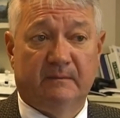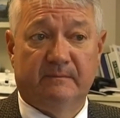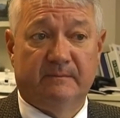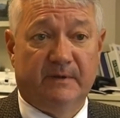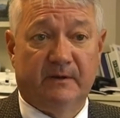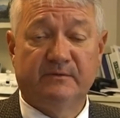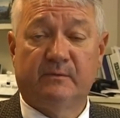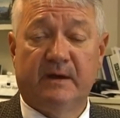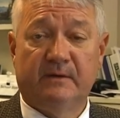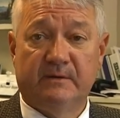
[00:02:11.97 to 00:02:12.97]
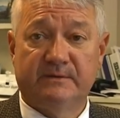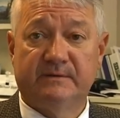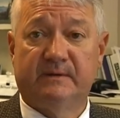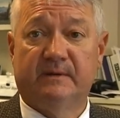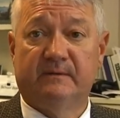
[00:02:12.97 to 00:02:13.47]
there's
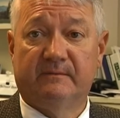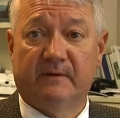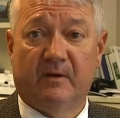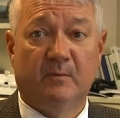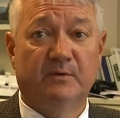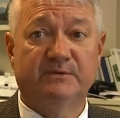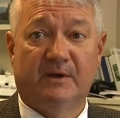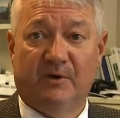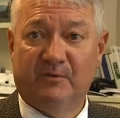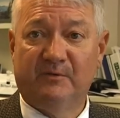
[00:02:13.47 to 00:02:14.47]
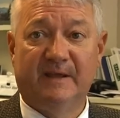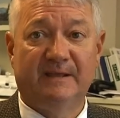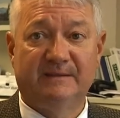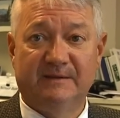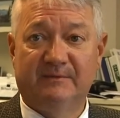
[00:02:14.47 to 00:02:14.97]
records of almost all of
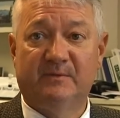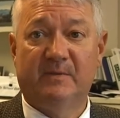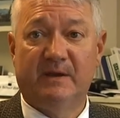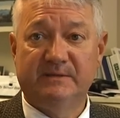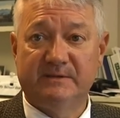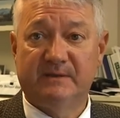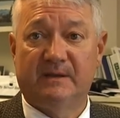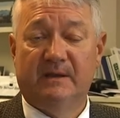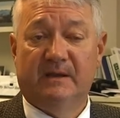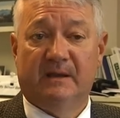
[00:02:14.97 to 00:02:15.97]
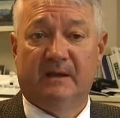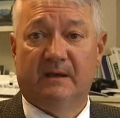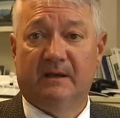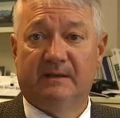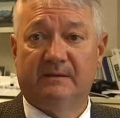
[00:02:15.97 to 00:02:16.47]
that information
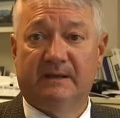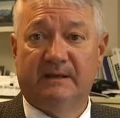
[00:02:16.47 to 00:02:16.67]
that